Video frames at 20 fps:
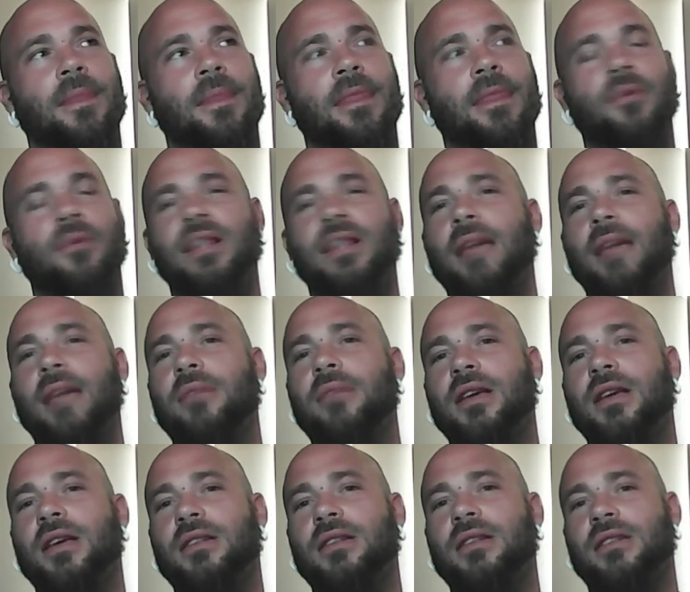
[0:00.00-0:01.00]
And what that
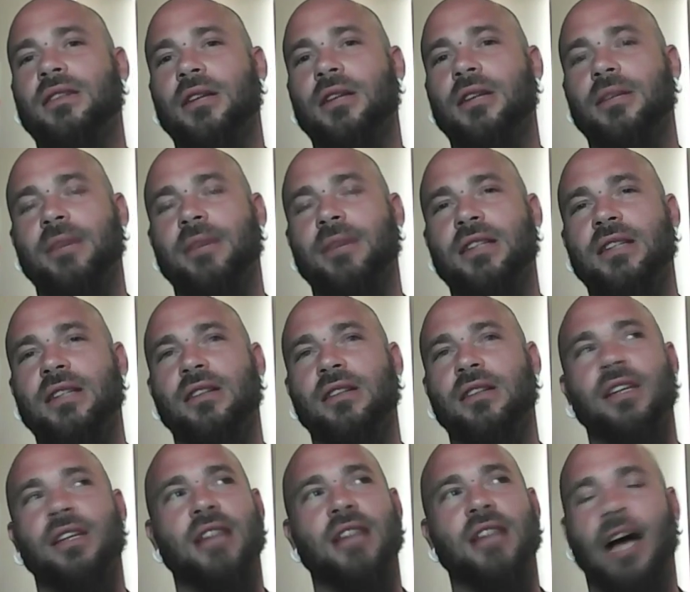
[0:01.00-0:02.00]
means is
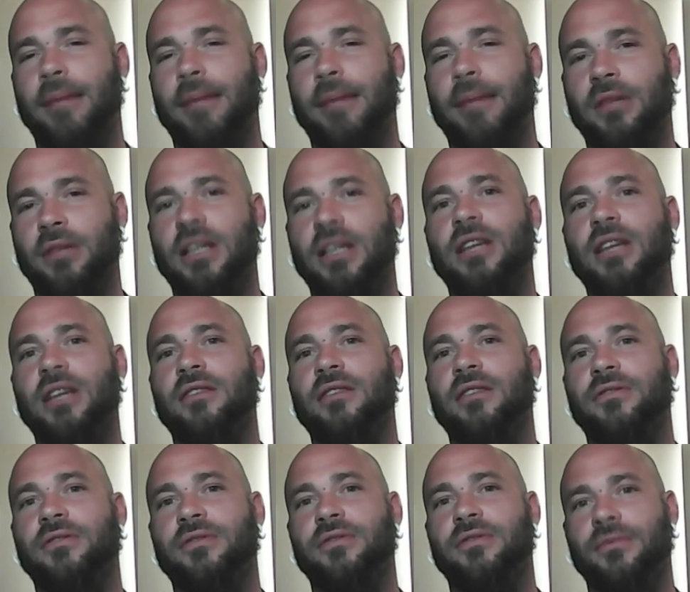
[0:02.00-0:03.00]
basically is I believe,
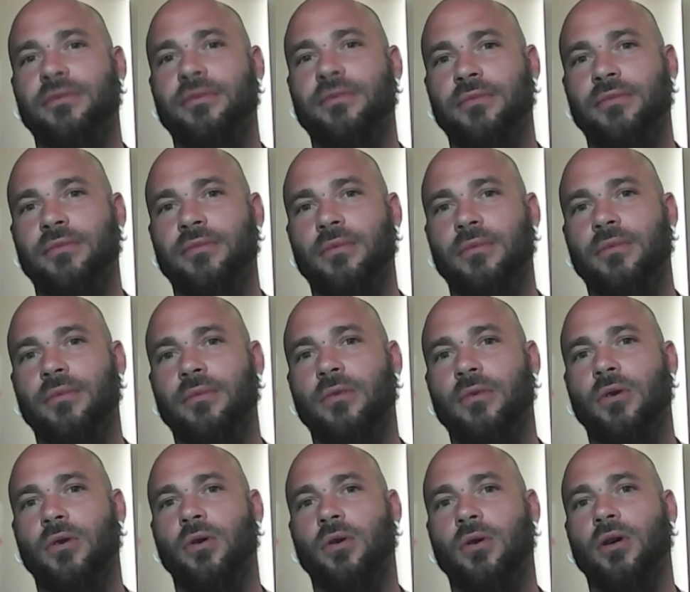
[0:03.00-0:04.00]

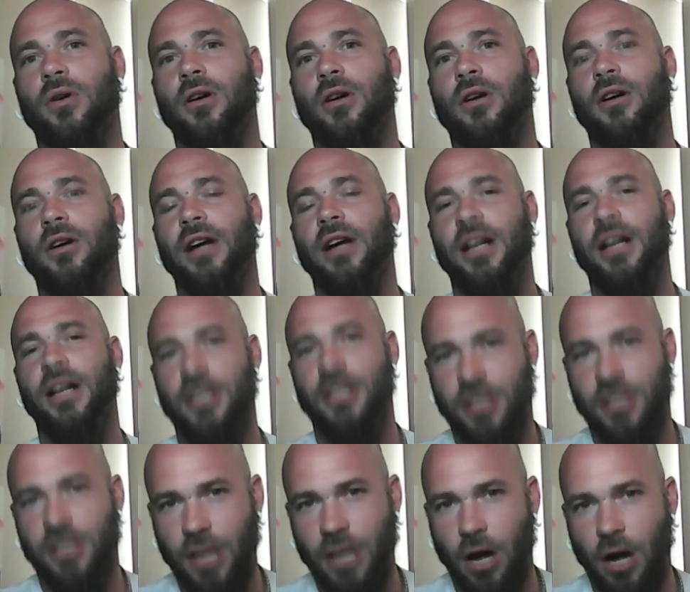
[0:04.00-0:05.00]
or it
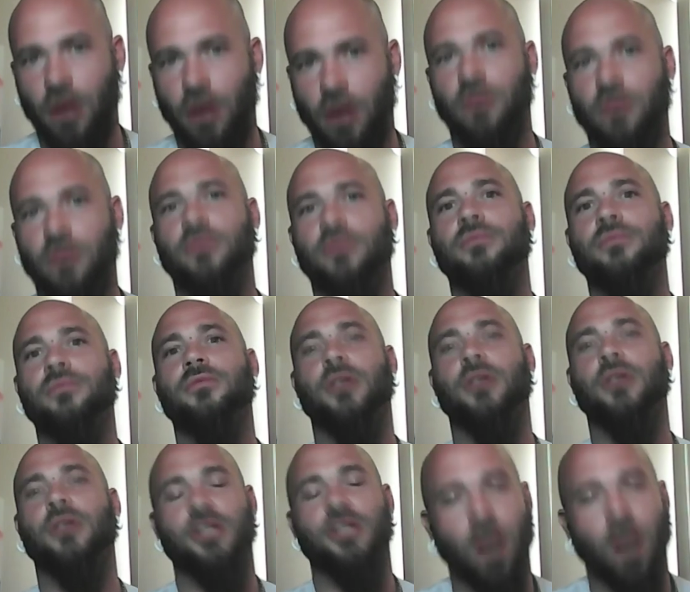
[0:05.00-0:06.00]
is so,
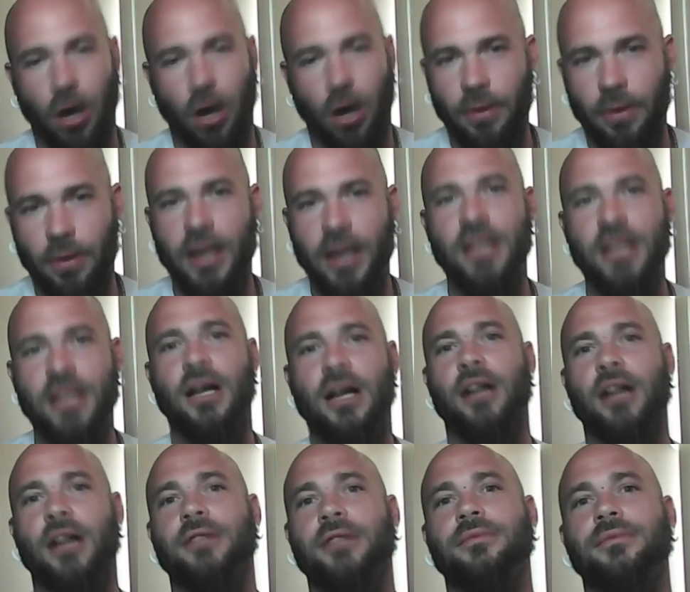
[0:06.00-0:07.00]
or it's already done.